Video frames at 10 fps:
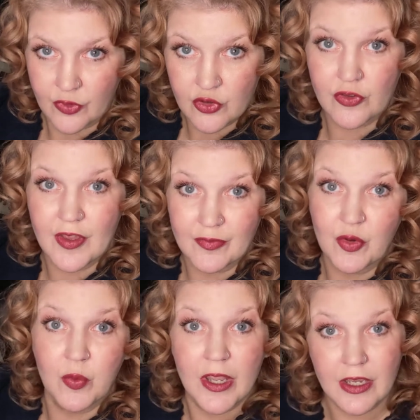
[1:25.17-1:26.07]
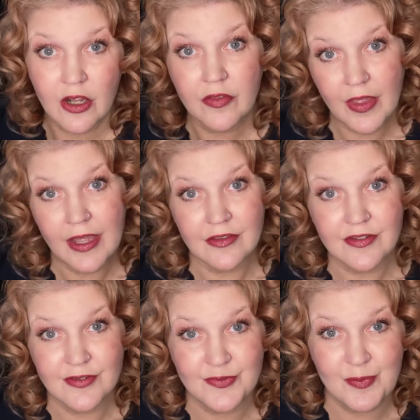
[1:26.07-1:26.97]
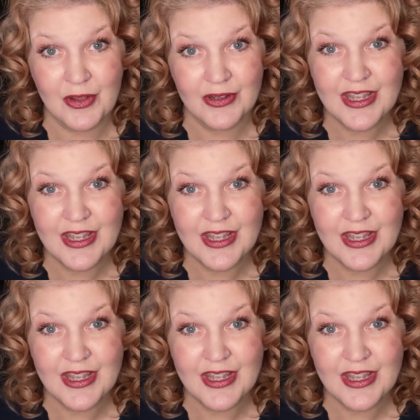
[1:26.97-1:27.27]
you just have to wait on that from the